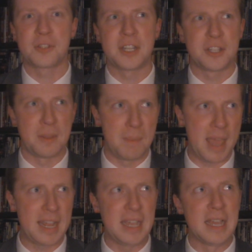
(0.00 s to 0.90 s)
into the
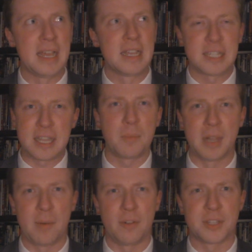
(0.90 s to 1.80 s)
many
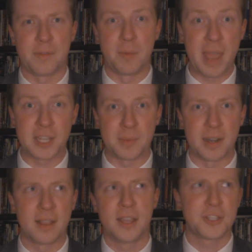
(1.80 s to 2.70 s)
sub-levels of the
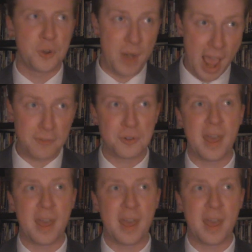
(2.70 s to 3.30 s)
basement. Soon after